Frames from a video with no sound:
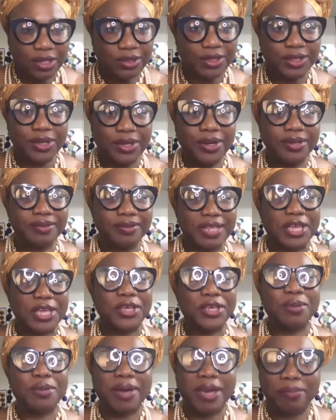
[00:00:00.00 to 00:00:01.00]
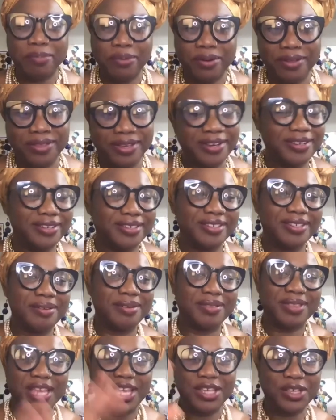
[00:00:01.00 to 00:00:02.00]
sir. Thank you, my brother.
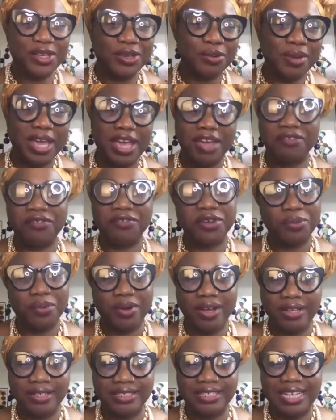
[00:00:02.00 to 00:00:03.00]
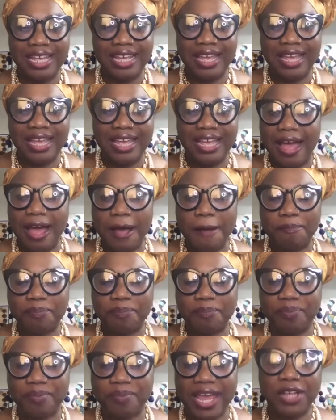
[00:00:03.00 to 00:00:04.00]
Thank you, everyone.
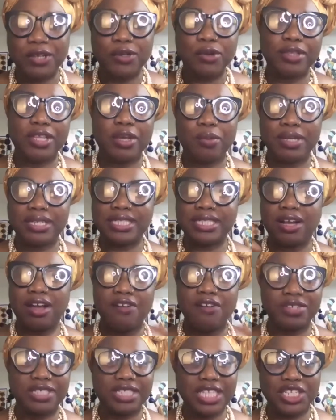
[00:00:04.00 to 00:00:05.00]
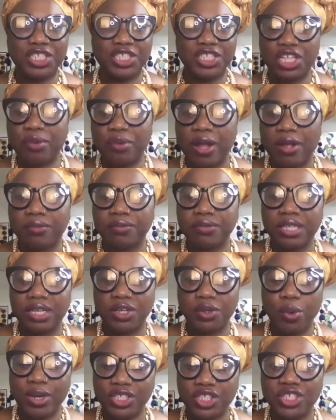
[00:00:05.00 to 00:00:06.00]
I know there was a conversation around
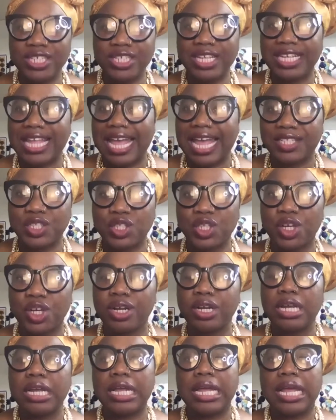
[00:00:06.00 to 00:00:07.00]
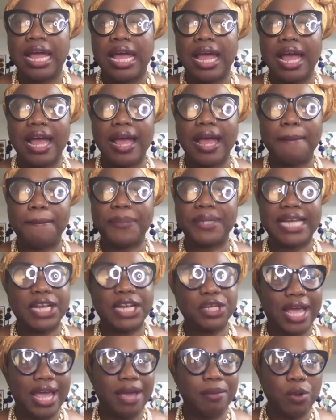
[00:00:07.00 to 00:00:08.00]
question and answer, but
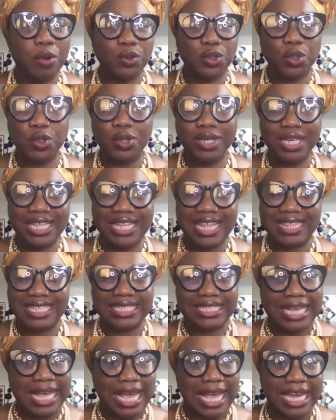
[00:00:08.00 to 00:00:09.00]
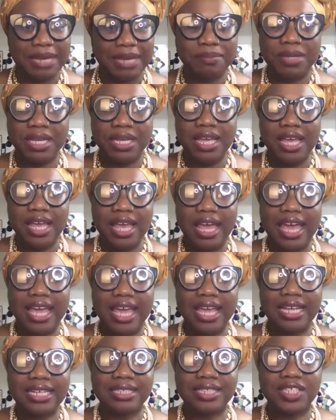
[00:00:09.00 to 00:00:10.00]
I'm also looking at the time.
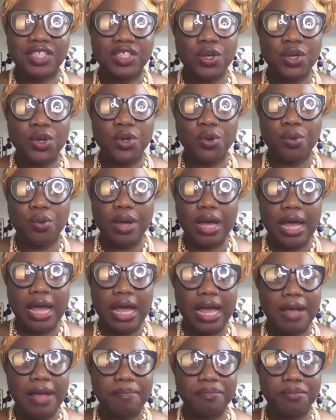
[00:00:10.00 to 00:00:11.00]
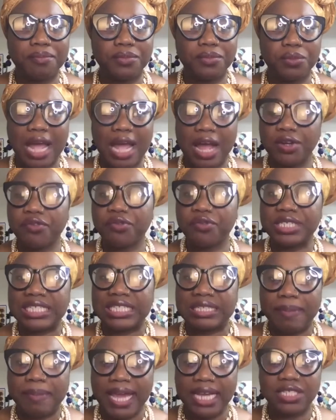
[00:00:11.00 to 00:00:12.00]
And so out of
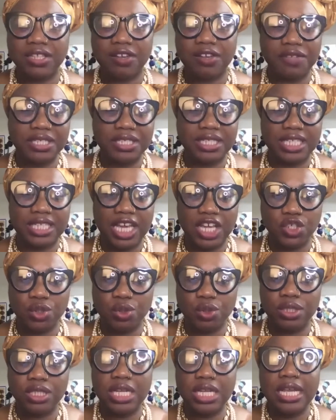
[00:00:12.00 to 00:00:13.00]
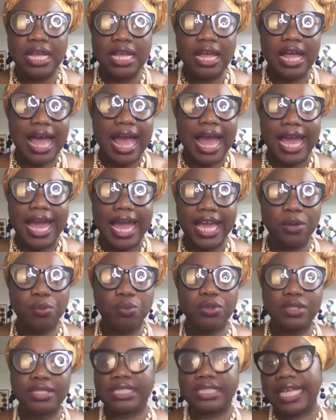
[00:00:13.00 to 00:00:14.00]
respect of the schedule, I
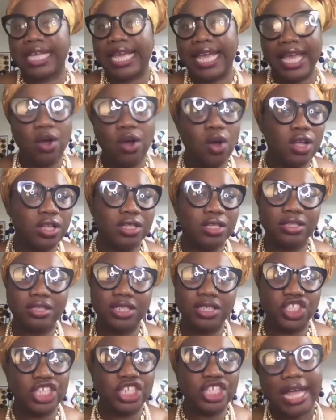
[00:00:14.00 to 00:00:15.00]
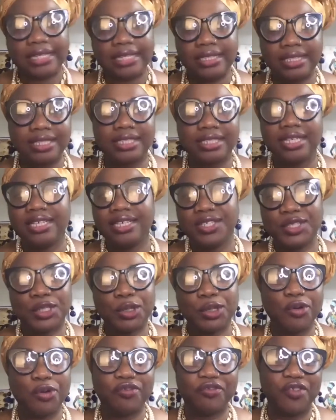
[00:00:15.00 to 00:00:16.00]
will stay on the chat.
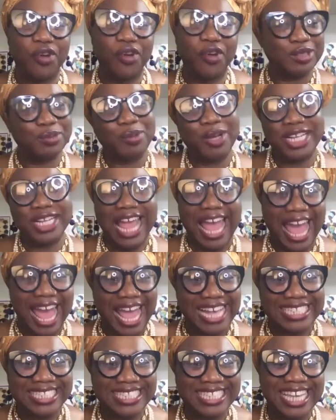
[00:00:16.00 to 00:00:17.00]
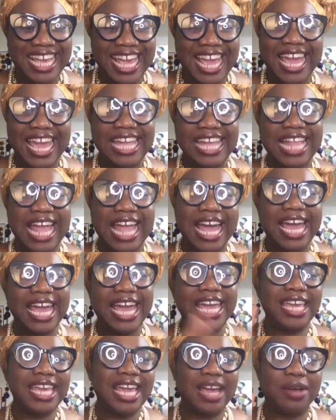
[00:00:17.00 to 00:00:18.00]
So if folks want to ask, and
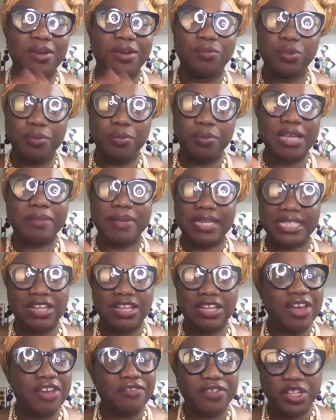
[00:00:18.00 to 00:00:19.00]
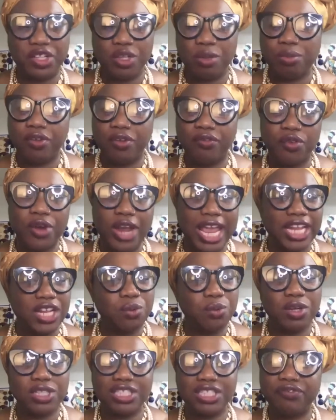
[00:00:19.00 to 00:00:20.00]
I will make myself available for
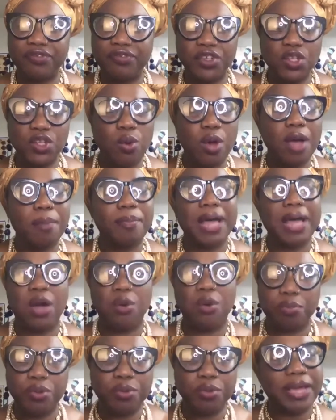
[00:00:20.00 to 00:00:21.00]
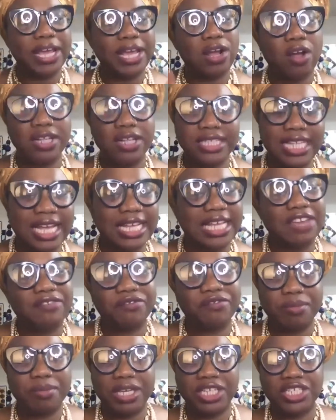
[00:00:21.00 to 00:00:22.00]
anyone to follow up. I will put my contact
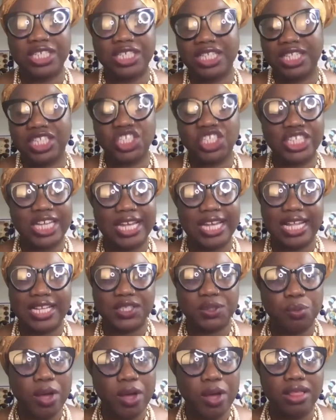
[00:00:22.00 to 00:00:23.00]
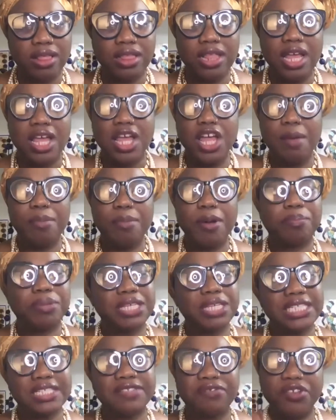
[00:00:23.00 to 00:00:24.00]
information in the chat as well, but
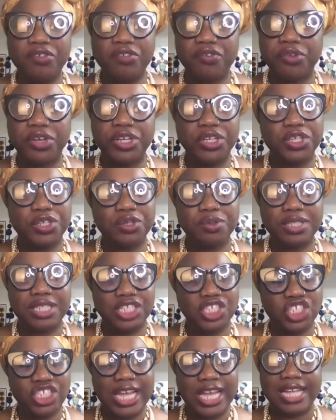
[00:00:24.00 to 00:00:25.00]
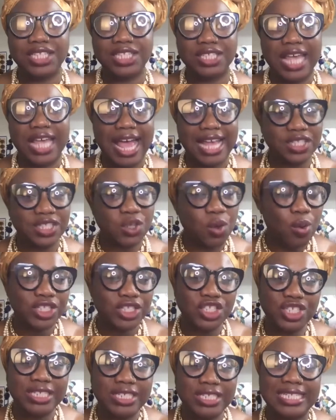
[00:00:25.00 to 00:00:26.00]
please feel free to use the chat to ask
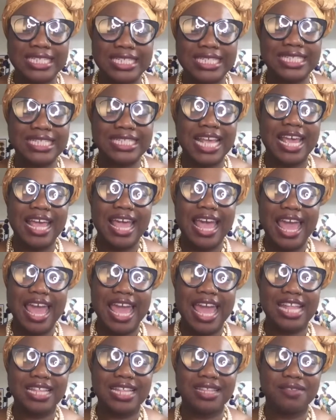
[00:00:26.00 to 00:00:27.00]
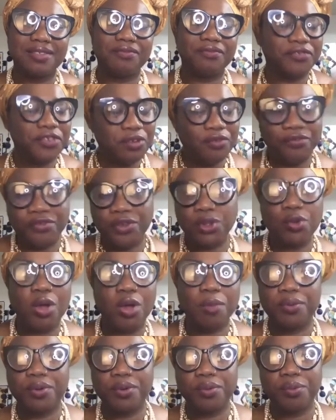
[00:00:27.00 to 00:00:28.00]
questions and follow
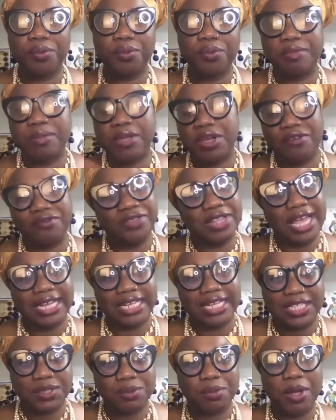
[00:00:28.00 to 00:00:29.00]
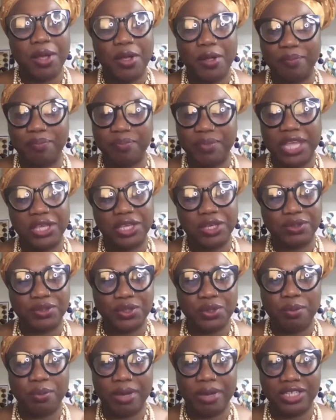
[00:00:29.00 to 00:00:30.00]
up with me offline as well. Thank you
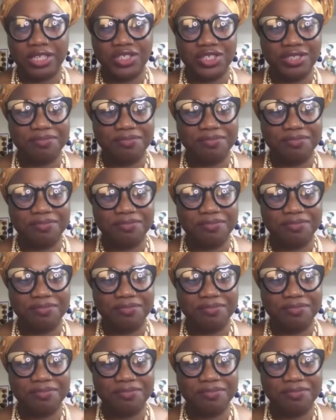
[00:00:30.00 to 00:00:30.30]
so much.